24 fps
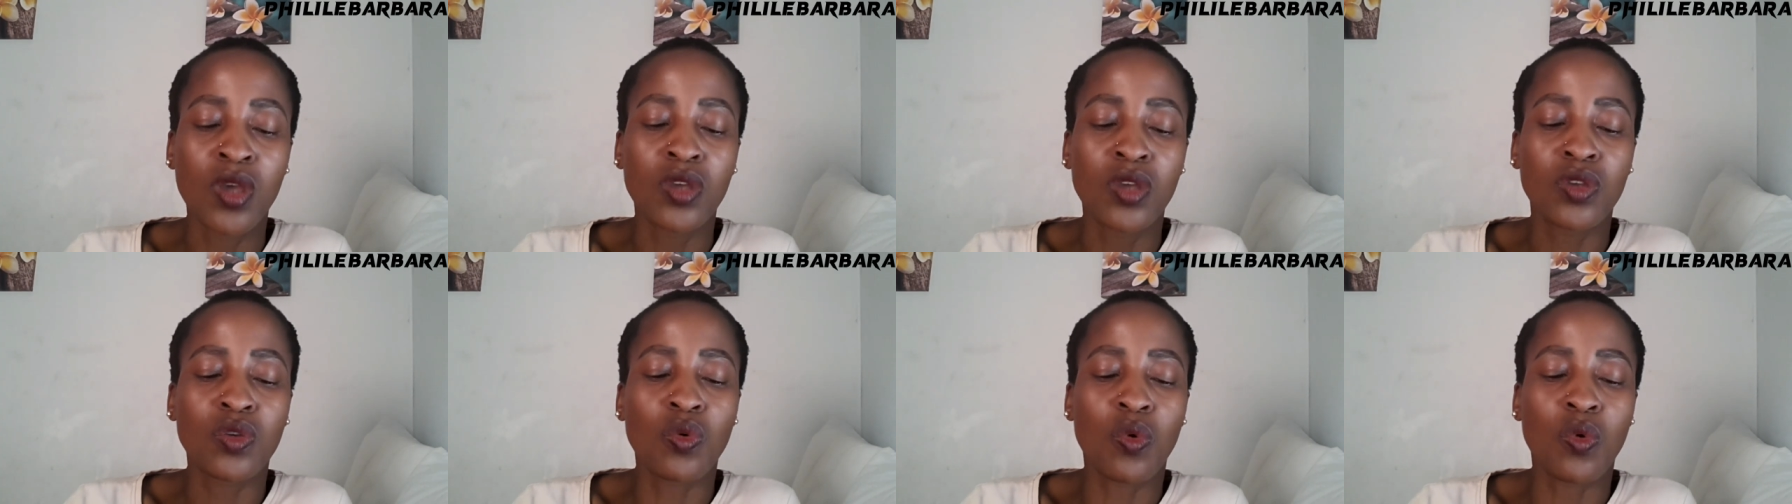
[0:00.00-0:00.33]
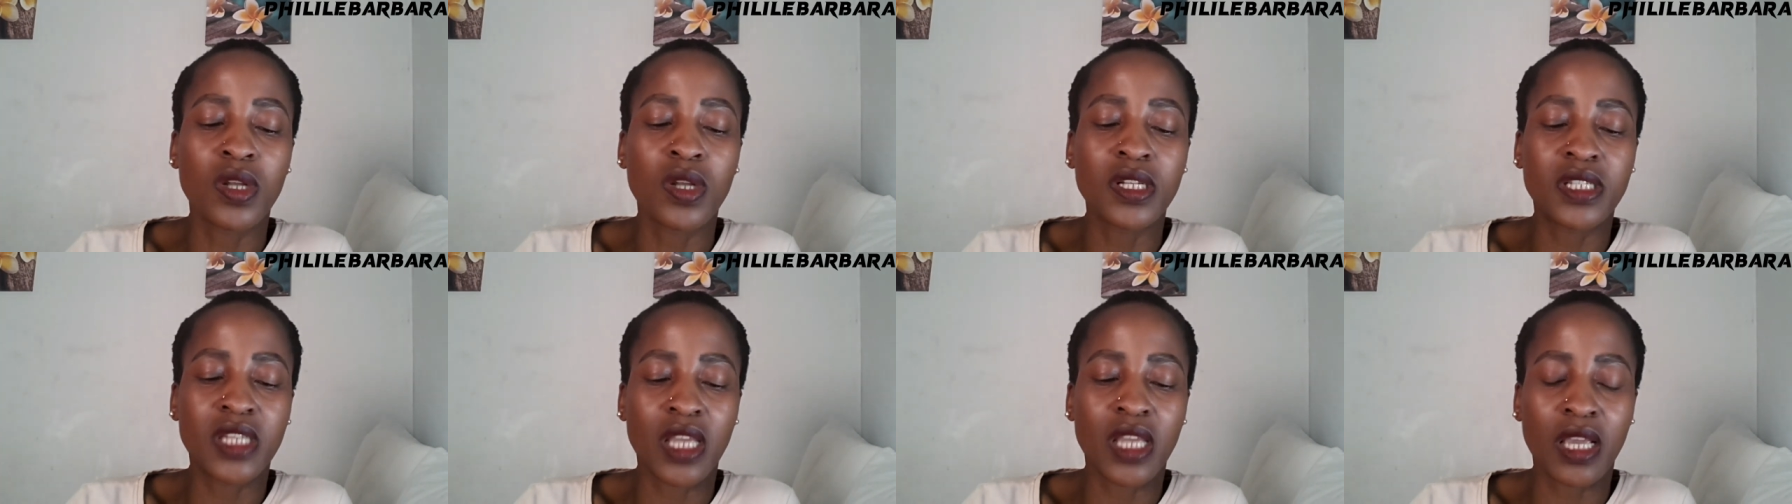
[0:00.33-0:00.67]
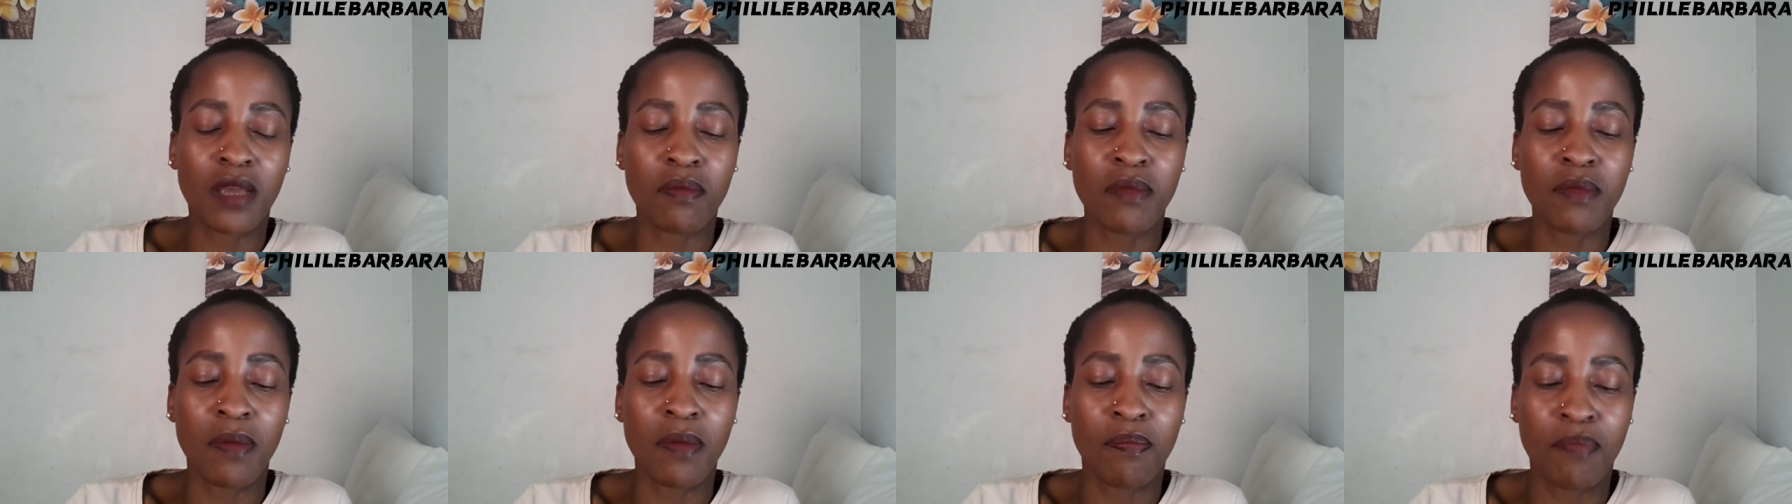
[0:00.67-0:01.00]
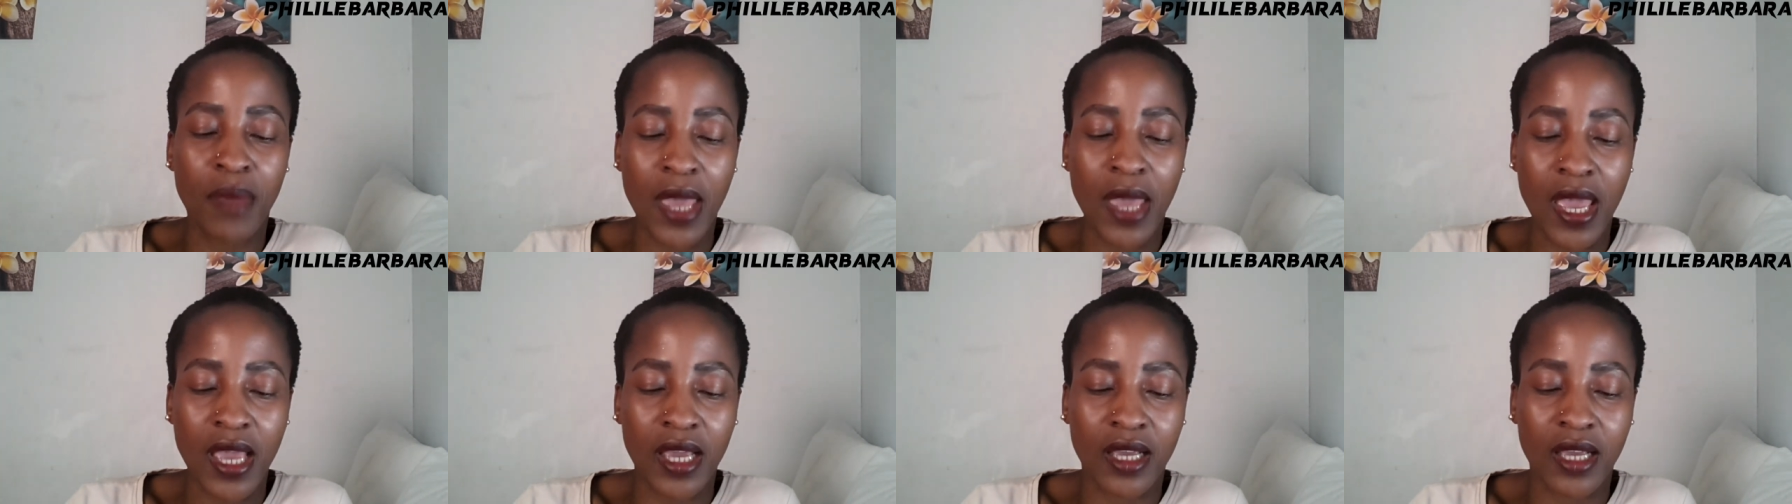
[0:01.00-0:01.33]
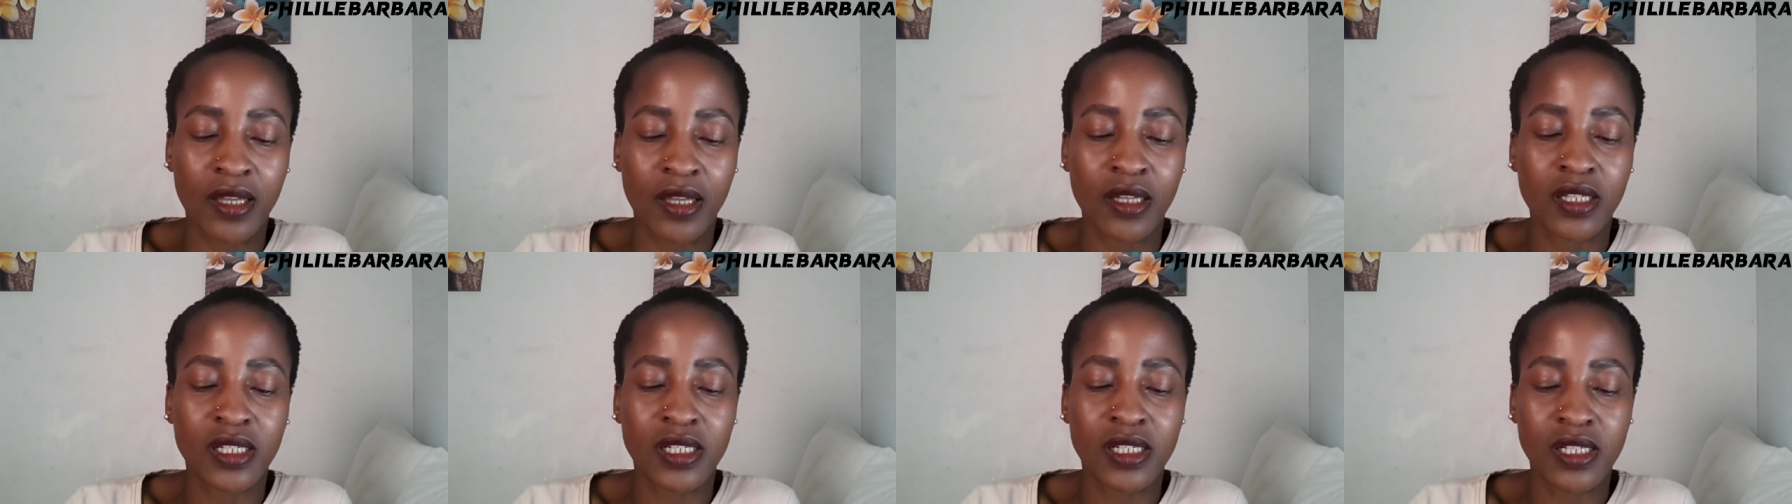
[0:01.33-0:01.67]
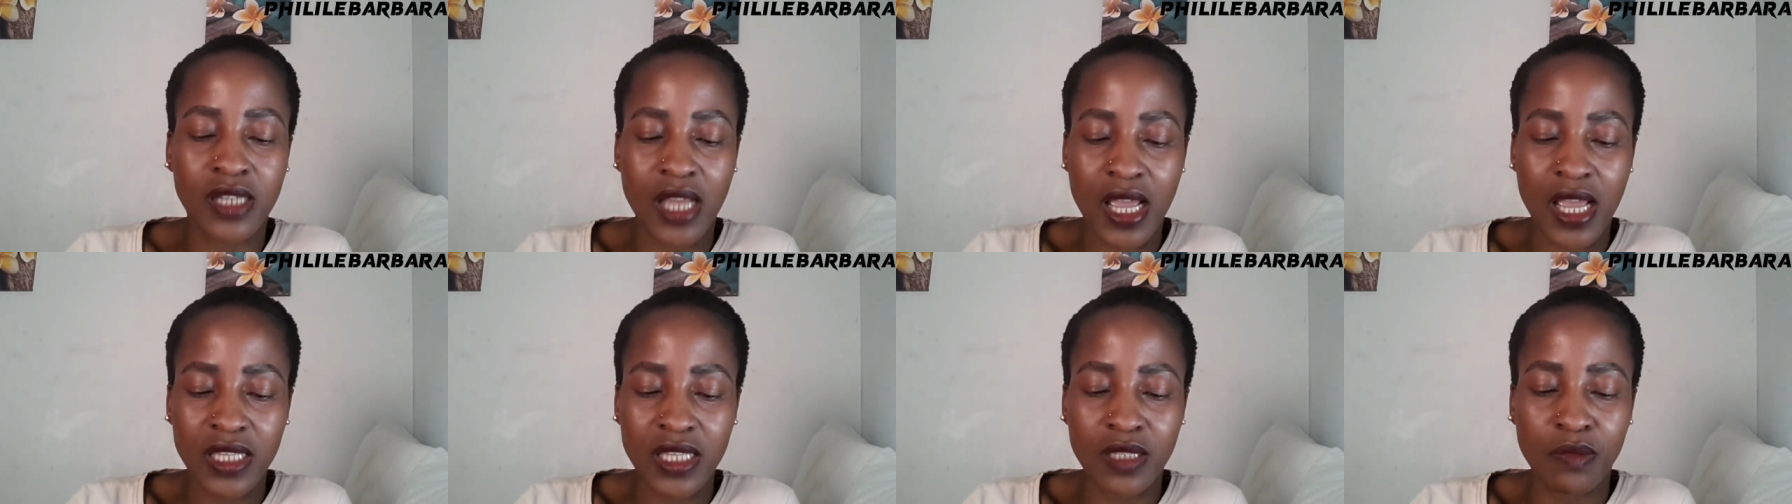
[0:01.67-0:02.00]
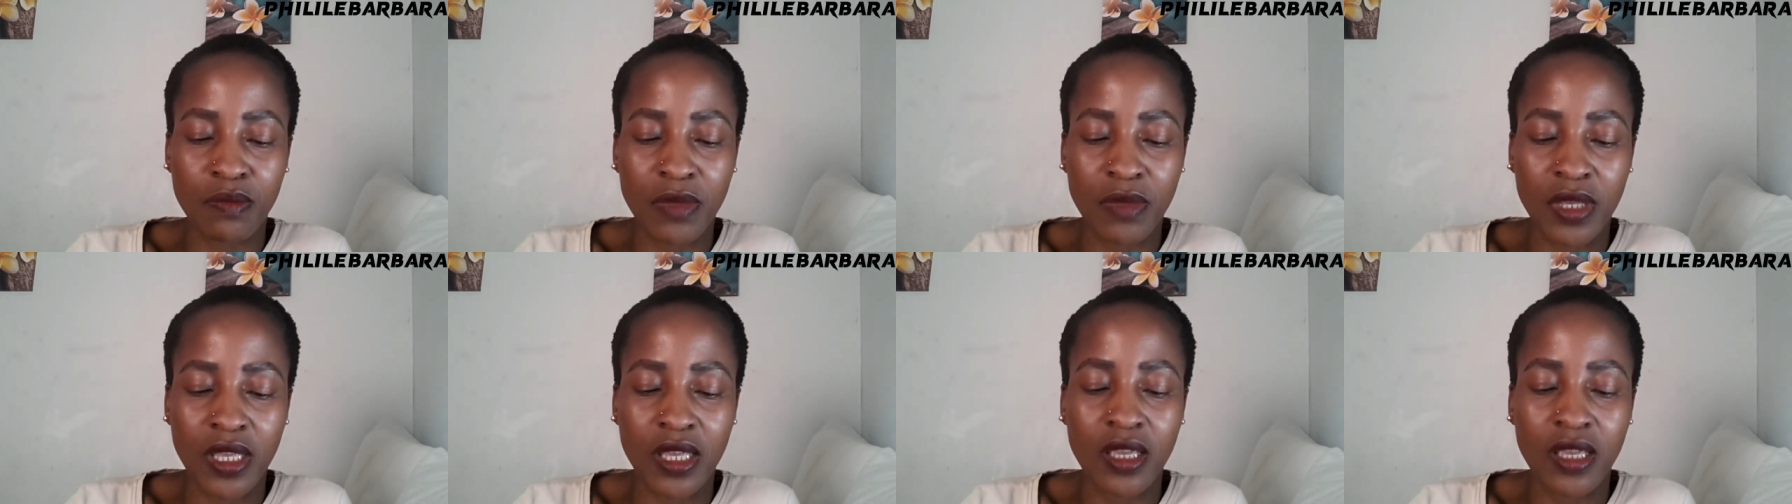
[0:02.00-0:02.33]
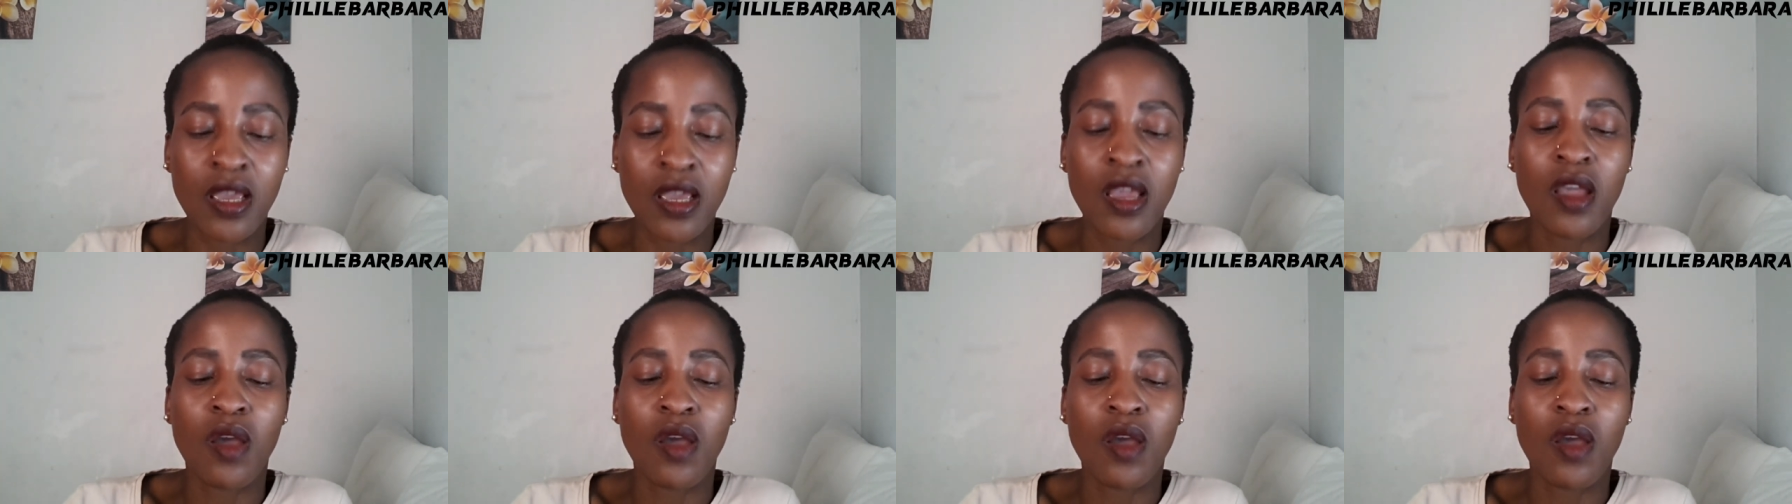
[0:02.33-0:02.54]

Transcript: You won't take me back. Trust me